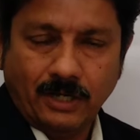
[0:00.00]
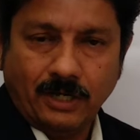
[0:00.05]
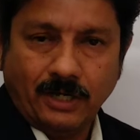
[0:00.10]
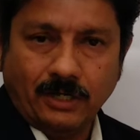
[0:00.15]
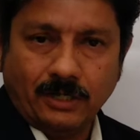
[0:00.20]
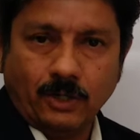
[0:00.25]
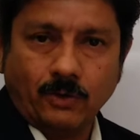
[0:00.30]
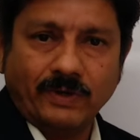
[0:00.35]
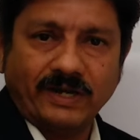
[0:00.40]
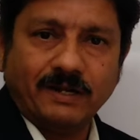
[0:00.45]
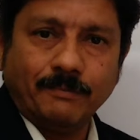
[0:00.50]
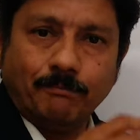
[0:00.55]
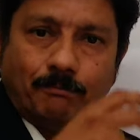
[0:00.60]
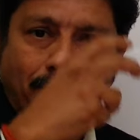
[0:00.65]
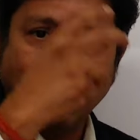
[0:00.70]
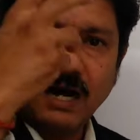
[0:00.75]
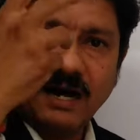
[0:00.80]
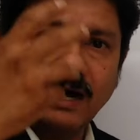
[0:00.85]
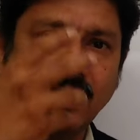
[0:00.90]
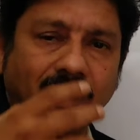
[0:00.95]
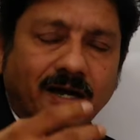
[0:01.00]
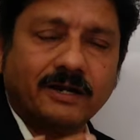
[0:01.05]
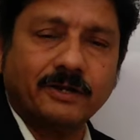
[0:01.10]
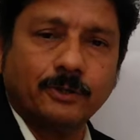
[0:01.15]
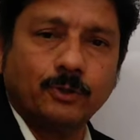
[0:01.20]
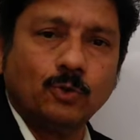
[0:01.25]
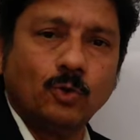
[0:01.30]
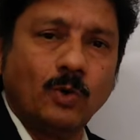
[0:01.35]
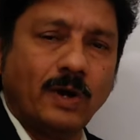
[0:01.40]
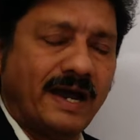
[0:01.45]
Now, in a bar,
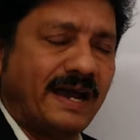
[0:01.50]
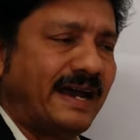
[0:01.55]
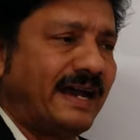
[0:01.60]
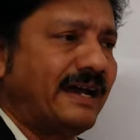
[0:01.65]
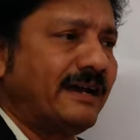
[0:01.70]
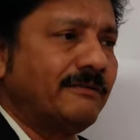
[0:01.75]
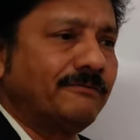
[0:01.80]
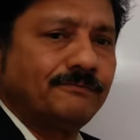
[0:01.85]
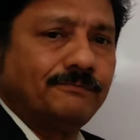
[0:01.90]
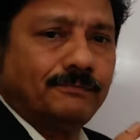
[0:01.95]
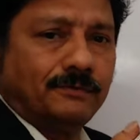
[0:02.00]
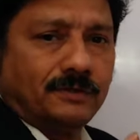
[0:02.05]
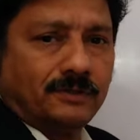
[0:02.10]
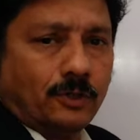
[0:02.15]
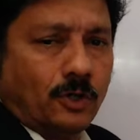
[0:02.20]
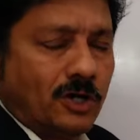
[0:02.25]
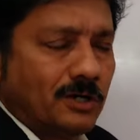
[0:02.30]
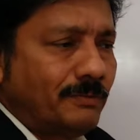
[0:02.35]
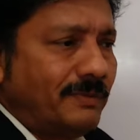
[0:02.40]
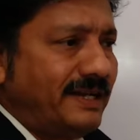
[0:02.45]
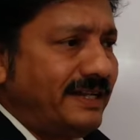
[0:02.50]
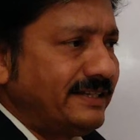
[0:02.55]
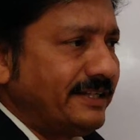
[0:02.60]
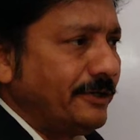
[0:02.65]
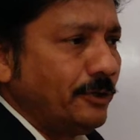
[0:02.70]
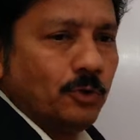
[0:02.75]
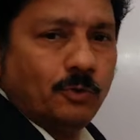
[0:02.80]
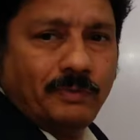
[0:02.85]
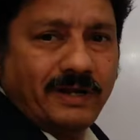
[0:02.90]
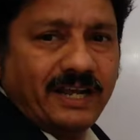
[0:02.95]
you have normally the
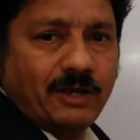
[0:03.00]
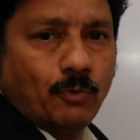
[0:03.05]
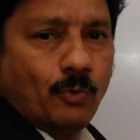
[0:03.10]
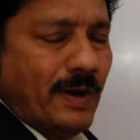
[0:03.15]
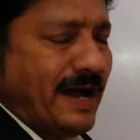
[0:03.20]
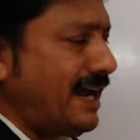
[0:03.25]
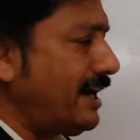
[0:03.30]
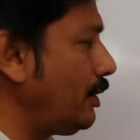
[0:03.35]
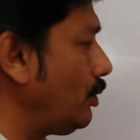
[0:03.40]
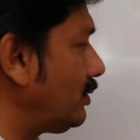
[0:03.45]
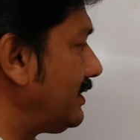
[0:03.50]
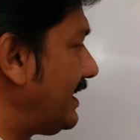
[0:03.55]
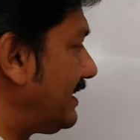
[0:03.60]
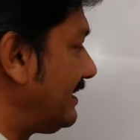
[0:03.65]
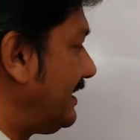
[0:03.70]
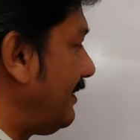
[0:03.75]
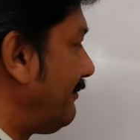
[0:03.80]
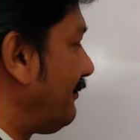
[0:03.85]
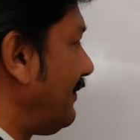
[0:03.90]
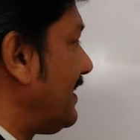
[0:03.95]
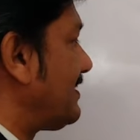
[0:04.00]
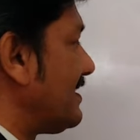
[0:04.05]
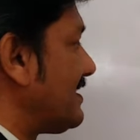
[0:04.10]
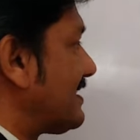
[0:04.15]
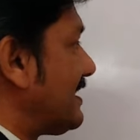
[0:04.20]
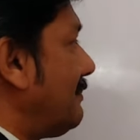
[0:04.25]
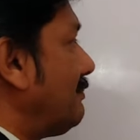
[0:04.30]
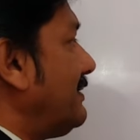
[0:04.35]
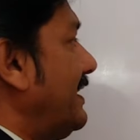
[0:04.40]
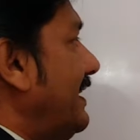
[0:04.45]
numeric value that they fix
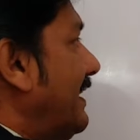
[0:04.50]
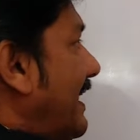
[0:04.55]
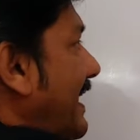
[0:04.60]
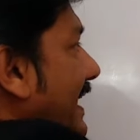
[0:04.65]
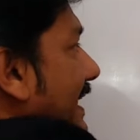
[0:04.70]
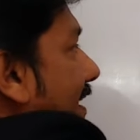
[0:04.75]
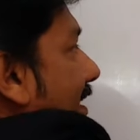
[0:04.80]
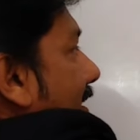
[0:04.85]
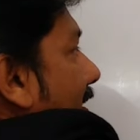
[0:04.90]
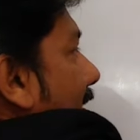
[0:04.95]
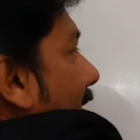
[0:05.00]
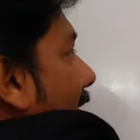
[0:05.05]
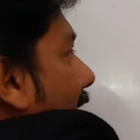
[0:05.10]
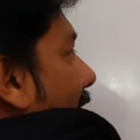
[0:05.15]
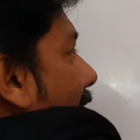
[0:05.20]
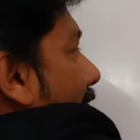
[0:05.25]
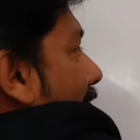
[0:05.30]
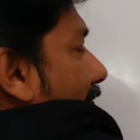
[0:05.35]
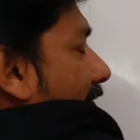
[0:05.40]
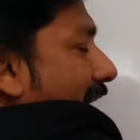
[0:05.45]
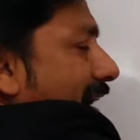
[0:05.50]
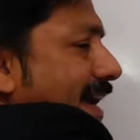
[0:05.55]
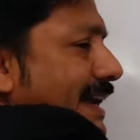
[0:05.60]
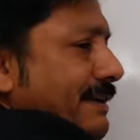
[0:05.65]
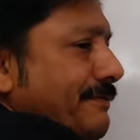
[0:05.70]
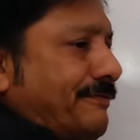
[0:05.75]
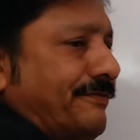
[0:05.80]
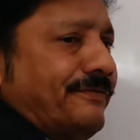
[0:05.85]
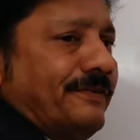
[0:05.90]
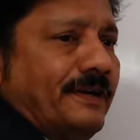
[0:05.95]
is something like
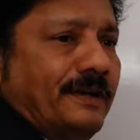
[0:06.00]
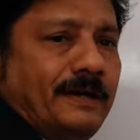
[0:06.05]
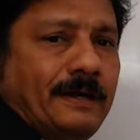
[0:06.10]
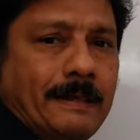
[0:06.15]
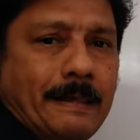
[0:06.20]
5,